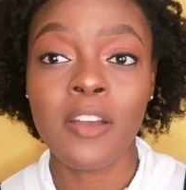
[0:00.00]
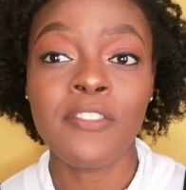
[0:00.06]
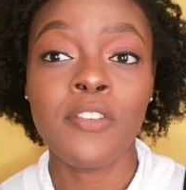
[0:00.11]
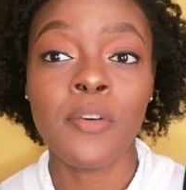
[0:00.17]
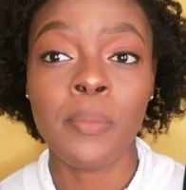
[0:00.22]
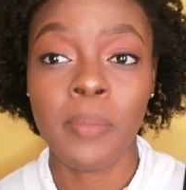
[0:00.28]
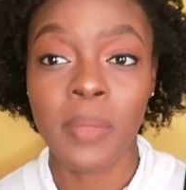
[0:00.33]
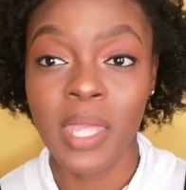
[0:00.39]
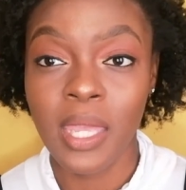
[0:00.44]

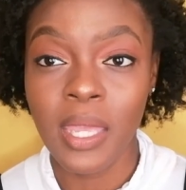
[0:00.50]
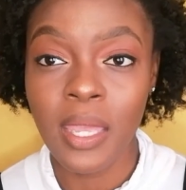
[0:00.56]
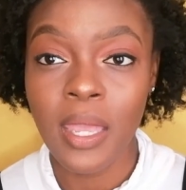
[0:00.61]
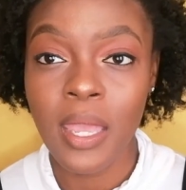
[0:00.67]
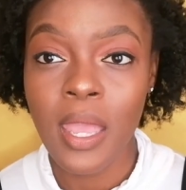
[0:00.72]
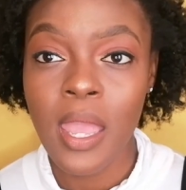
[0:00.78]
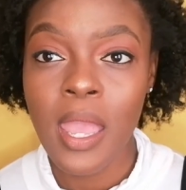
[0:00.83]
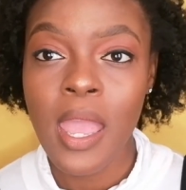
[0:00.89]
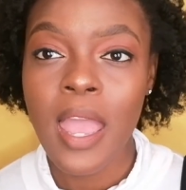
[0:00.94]
for
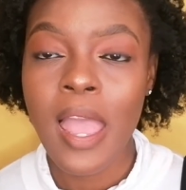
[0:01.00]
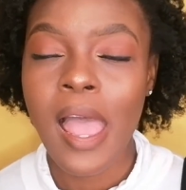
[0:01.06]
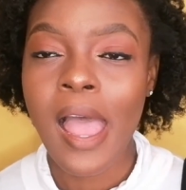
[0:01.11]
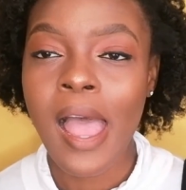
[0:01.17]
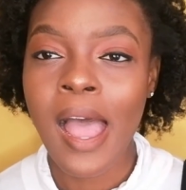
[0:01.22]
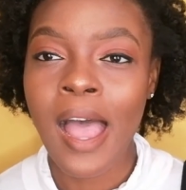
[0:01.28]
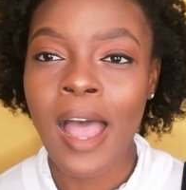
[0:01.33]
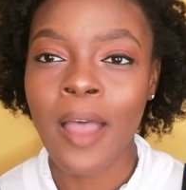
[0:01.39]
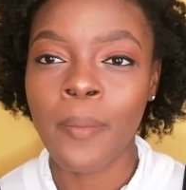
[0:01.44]
me,
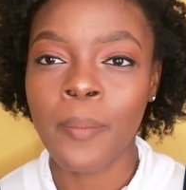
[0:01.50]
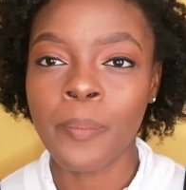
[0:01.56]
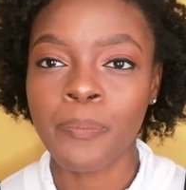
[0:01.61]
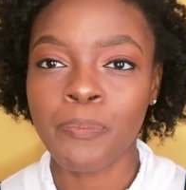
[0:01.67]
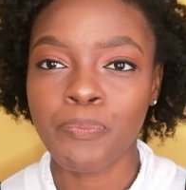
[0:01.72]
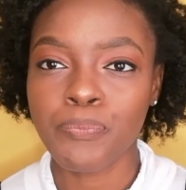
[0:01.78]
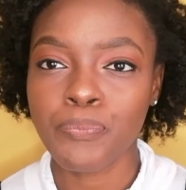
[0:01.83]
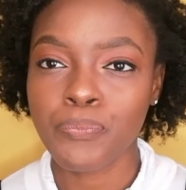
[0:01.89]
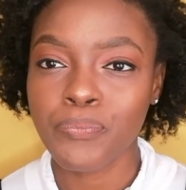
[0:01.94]

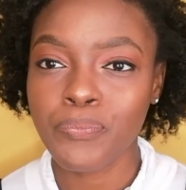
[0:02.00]
um,